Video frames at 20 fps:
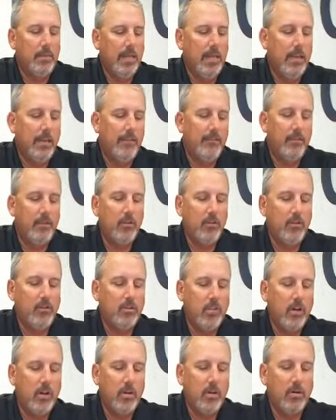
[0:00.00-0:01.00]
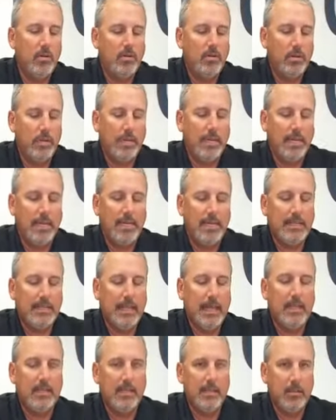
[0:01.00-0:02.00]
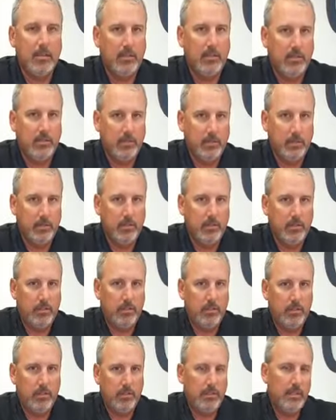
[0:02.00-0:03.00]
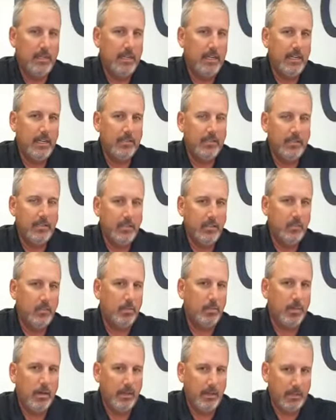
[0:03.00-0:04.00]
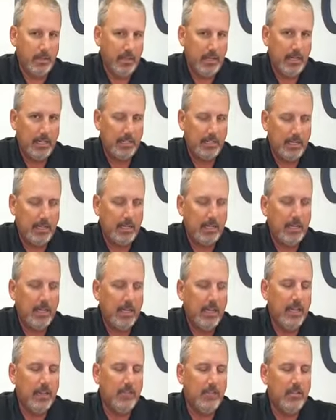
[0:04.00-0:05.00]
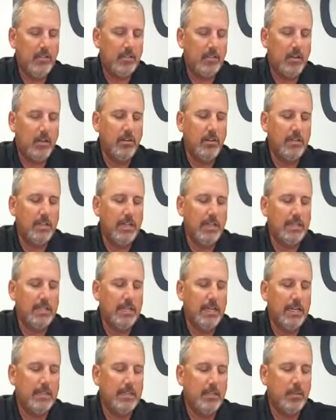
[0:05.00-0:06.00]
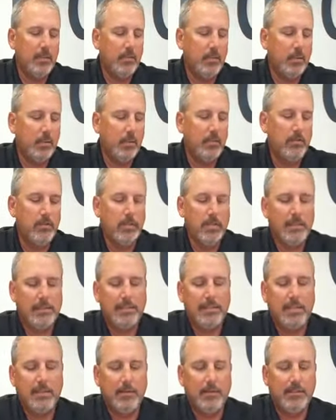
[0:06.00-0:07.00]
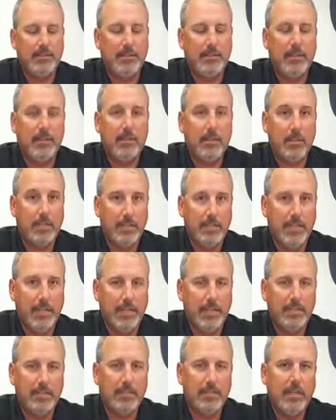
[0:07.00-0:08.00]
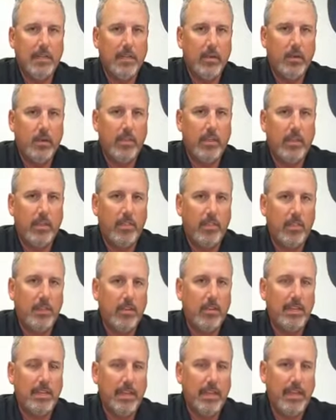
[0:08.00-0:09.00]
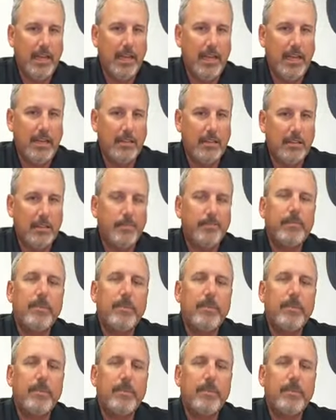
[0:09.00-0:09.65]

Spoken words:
If you don't get that loan approval, here's the new part of the contract. If you don't get that loan approval, let's say we said 30 days, within 30 days,